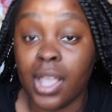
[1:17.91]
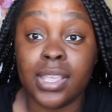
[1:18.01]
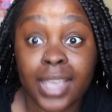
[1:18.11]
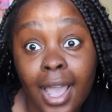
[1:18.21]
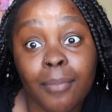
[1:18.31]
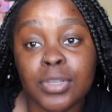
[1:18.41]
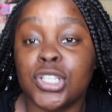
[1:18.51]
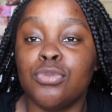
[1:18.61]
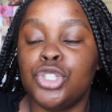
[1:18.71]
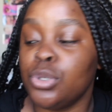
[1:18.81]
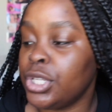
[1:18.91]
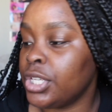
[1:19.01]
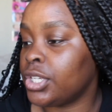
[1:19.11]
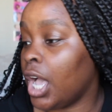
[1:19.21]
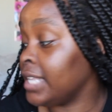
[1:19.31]
Yeah, so due
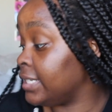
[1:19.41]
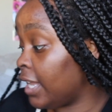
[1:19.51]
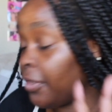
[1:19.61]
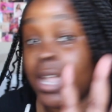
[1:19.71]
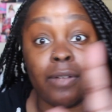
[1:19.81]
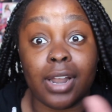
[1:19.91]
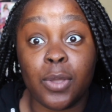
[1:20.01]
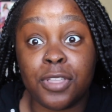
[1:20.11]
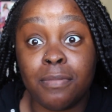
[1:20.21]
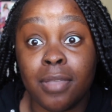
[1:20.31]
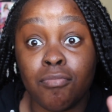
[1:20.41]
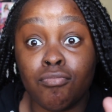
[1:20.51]
to it's another get ready with me,